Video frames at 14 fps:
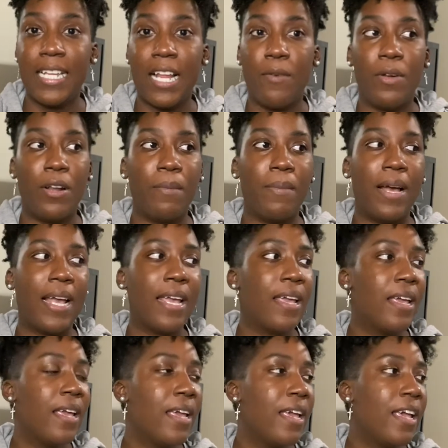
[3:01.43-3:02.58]
I went on my
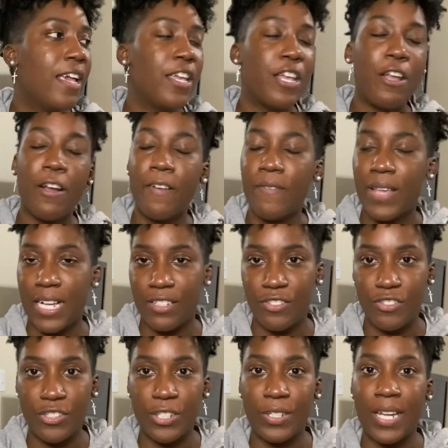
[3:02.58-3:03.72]
Year of Yes
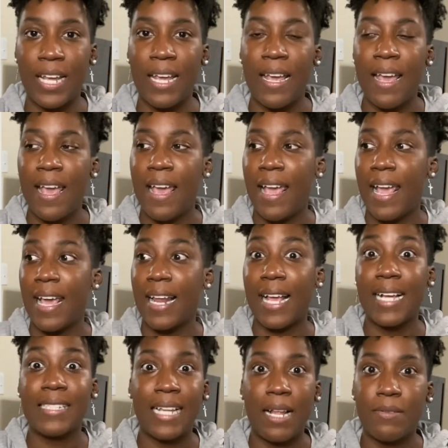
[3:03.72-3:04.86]
journey. And like
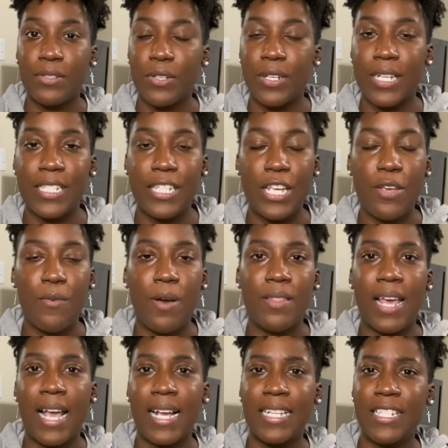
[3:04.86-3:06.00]
I said, I was going to continue on
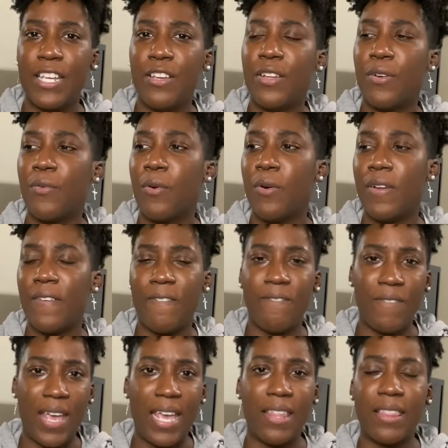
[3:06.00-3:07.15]
that, continue to grow in
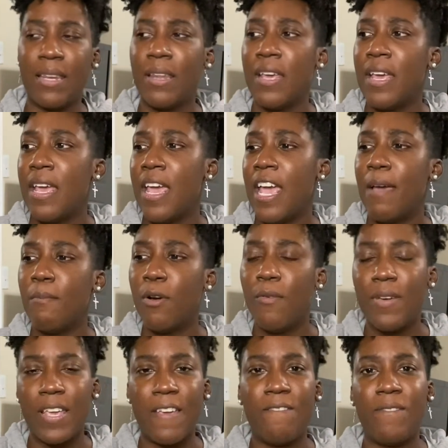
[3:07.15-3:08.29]
faith and
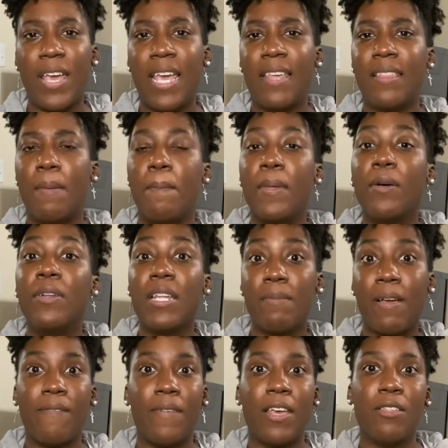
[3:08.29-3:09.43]
moving in faith and building
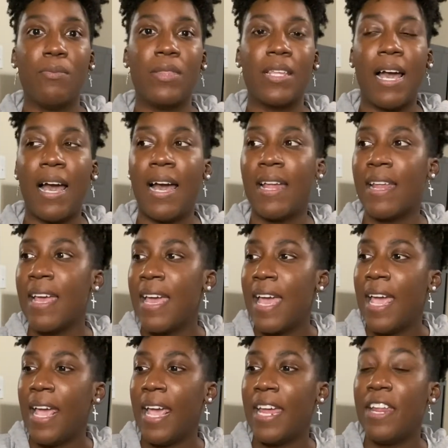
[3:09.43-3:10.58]
my faith with God.
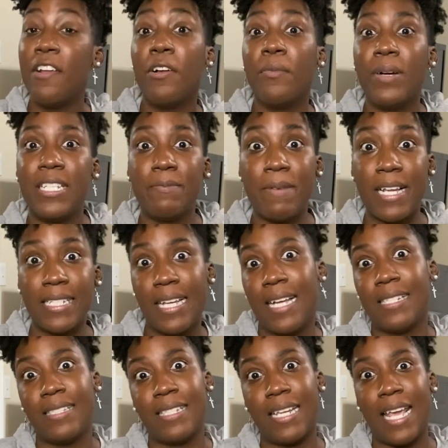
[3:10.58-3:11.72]
And here it was being
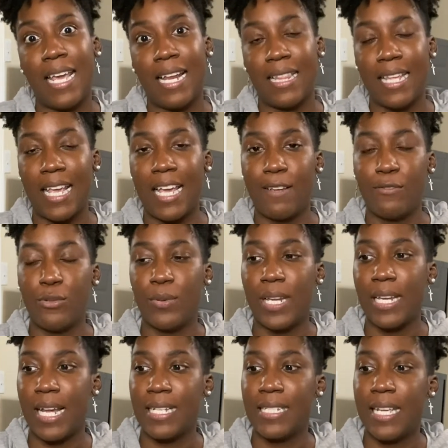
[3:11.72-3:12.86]
tested again at the end of
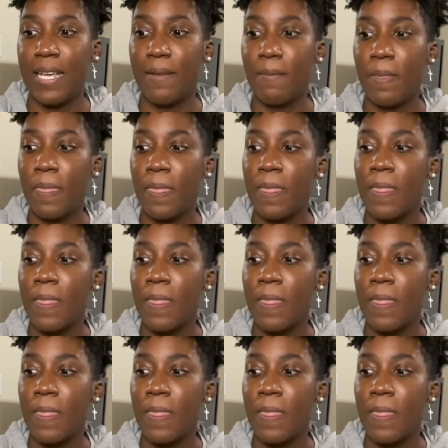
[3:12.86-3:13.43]
2019.